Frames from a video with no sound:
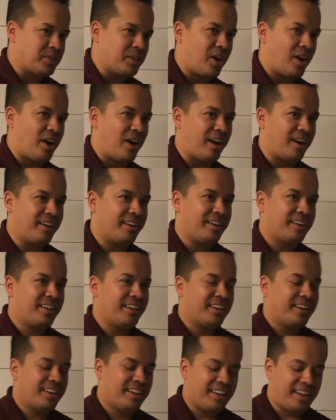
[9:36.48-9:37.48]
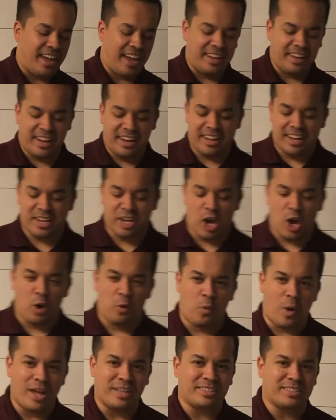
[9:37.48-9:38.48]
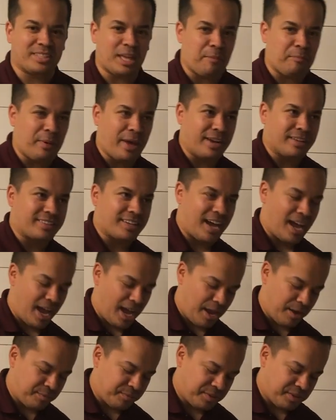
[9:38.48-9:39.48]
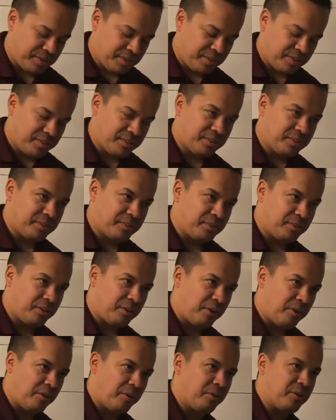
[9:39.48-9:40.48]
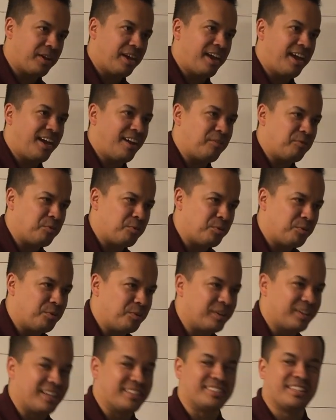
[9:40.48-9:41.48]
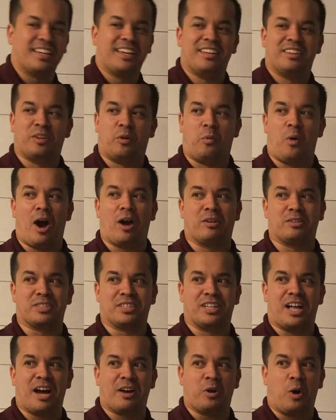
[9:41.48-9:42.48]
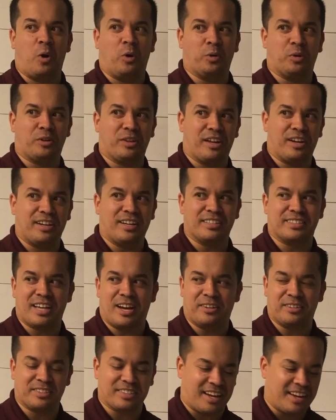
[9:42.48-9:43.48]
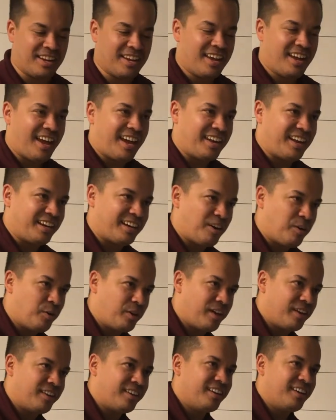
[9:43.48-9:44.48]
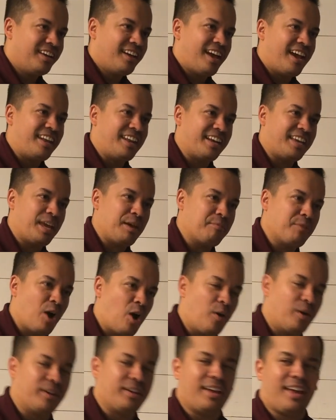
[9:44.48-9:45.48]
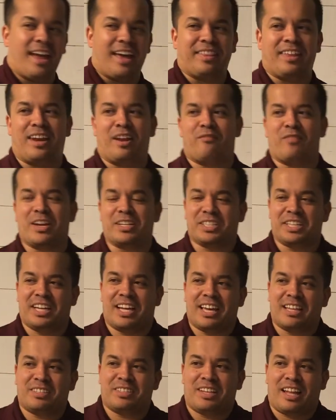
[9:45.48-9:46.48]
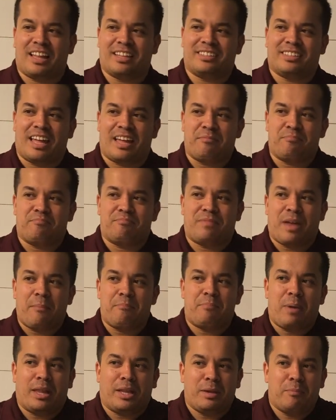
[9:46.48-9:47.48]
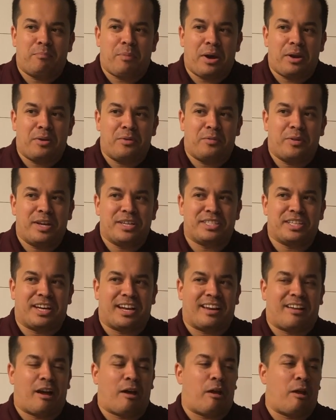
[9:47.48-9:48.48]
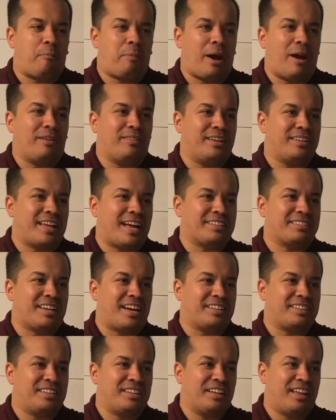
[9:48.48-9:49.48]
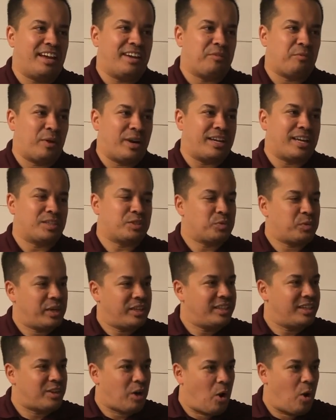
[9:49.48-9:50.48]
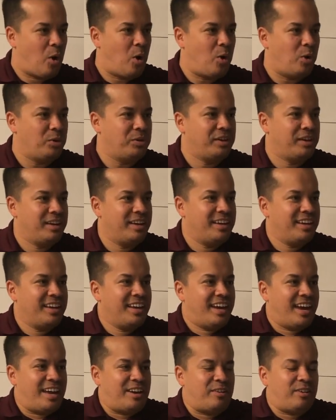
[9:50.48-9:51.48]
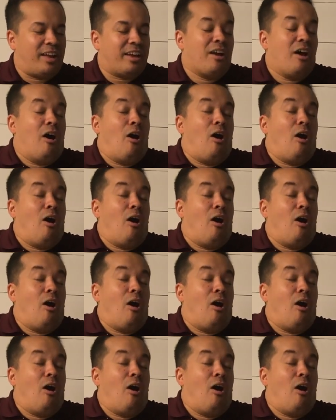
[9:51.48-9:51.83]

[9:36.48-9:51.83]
are, hmm. and then they go one step at a time. Oh, okay. because the water's a lot colder than it is out in the sky. And they go in, and they keep going, and then eventually they get to that that, that belly button region, and apparently that's like the like when it gets really cold, and they're like,